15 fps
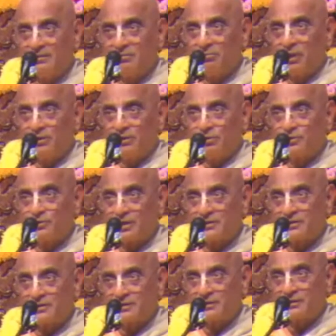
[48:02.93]
by
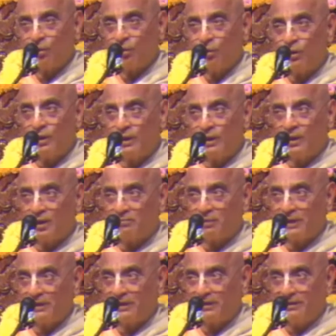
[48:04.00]
Dushashan, holding her
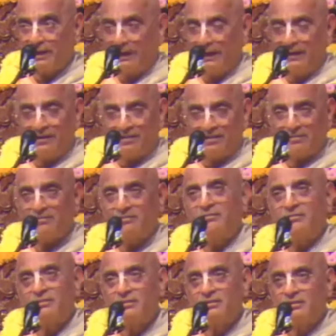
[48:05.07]
by her hair,
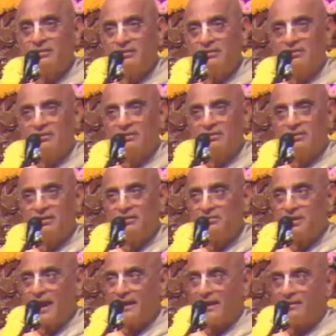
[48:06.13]

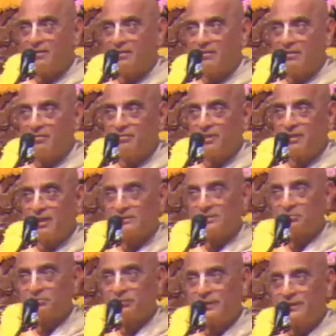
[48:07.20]
dragged her into the
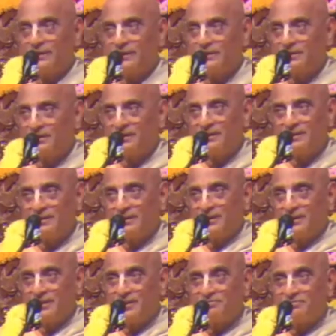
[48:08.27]
assembly.
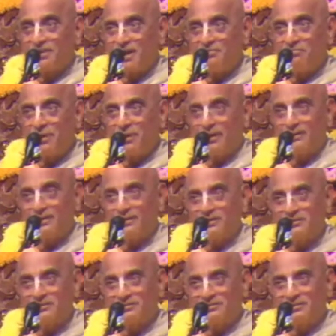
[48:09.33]
The five
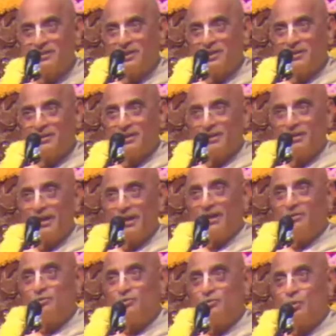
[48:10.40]
brothers, the
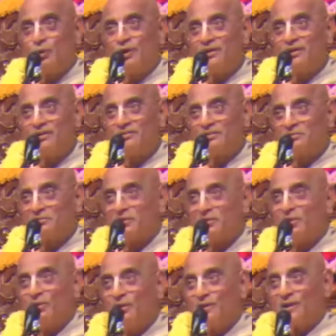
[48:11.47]
greatest warriors of
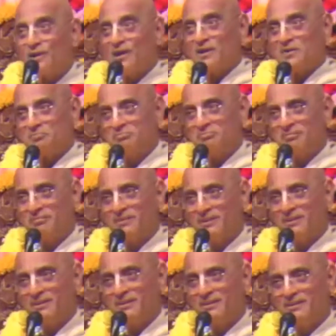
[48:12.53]
all time,
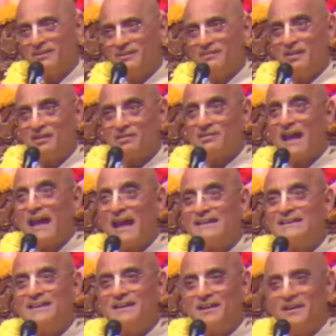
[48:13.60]
just
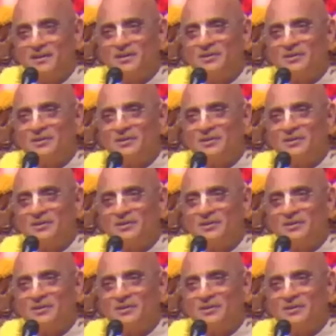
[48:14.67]
sat there